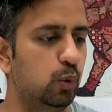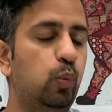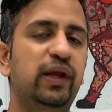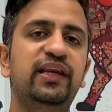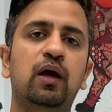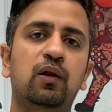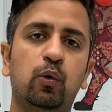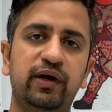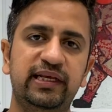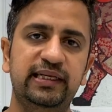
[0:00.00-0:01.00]
when you're
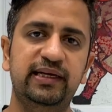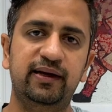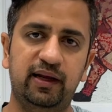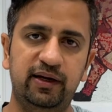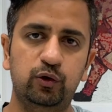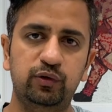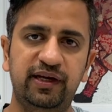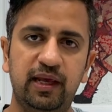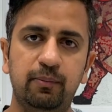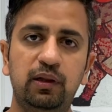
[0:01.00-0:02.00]
loading the data into
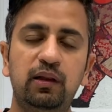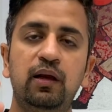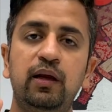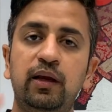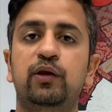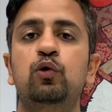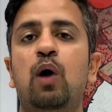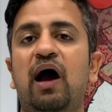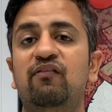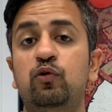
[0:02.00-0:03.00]
the table, you
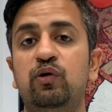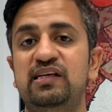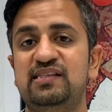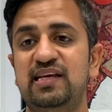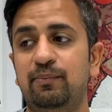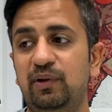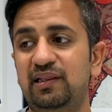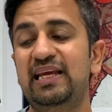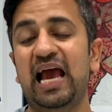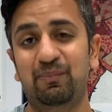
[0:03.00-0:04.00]
have to disable
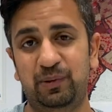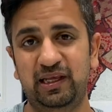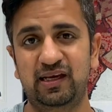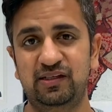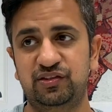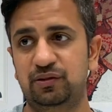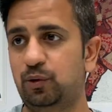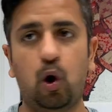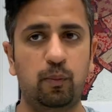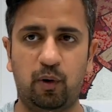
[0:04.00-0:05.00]
the application
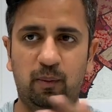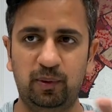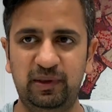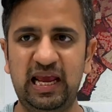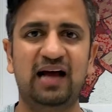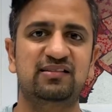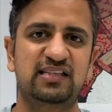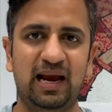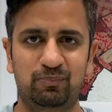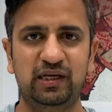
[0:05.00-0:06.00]
or probably ask
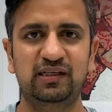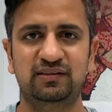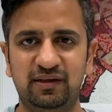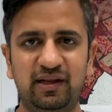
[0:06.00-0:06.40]
the application